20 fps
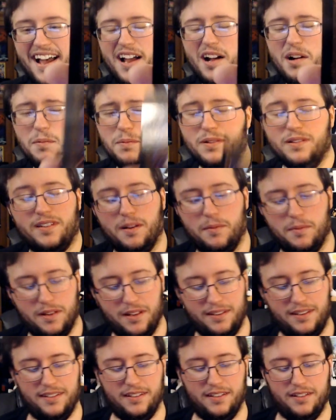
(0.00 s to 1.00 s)
I hope some of
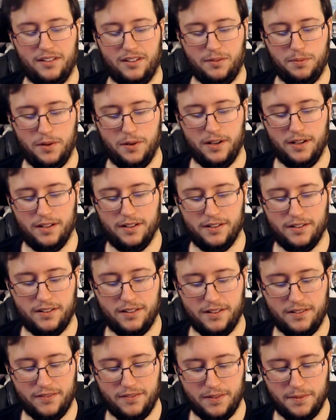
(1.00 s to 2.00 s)
this isn't
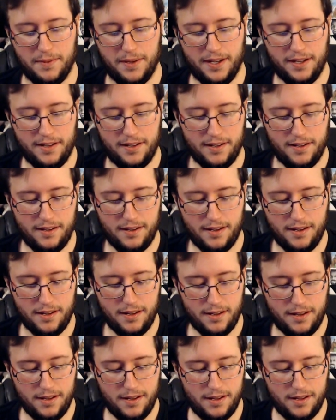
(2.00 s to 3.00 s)
spoilers for me.
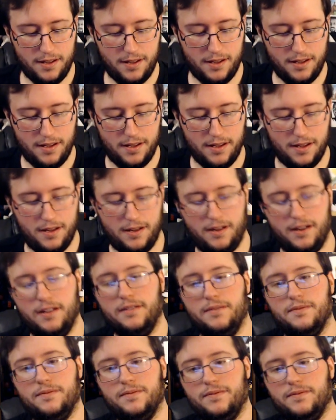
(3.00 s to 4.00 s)
All right.
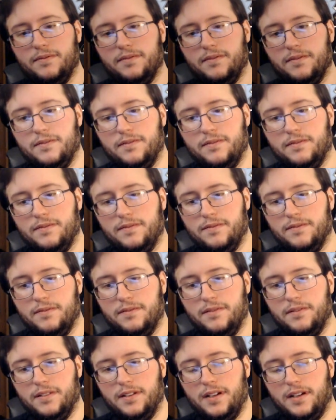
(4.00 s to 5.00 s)

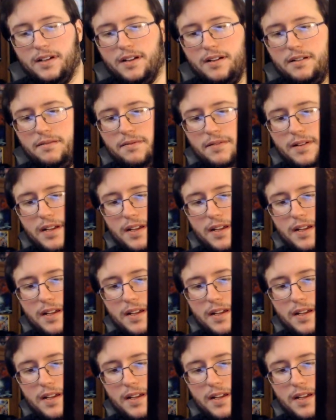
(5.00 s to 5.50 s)
There you go.